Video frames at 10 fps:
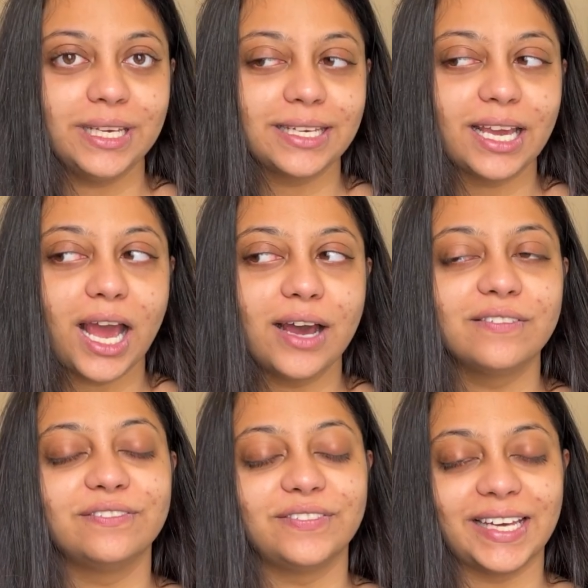being
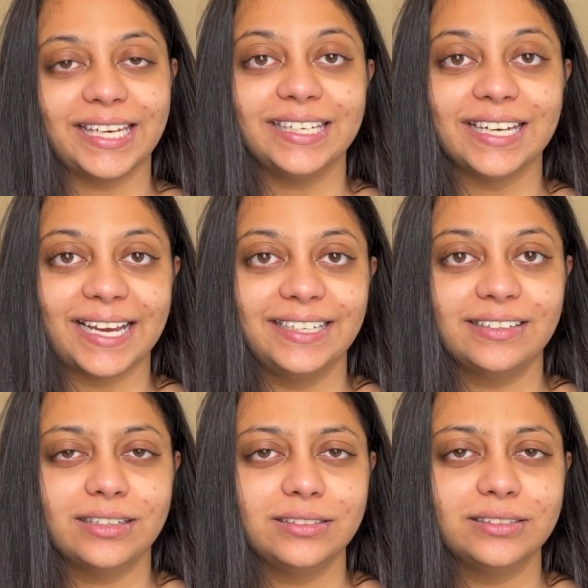a very
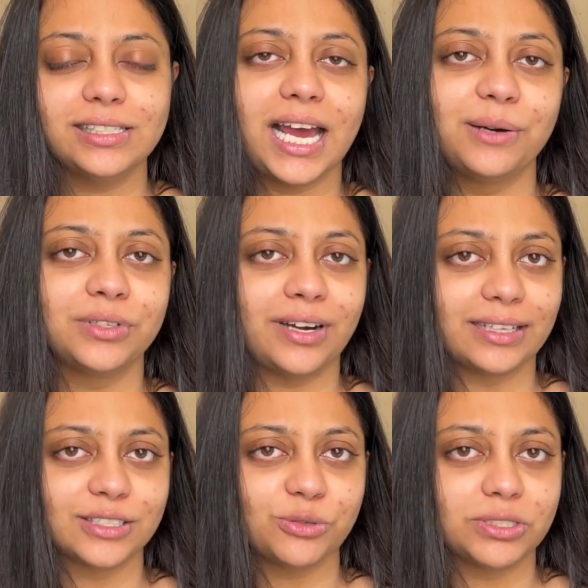light color, I would
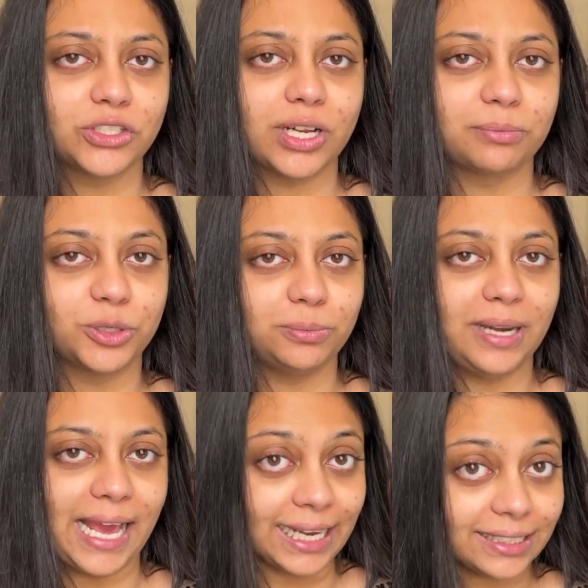rather switch it up to
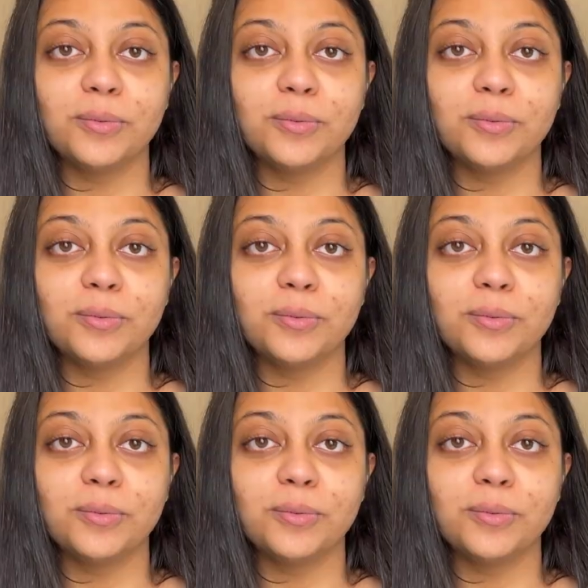black.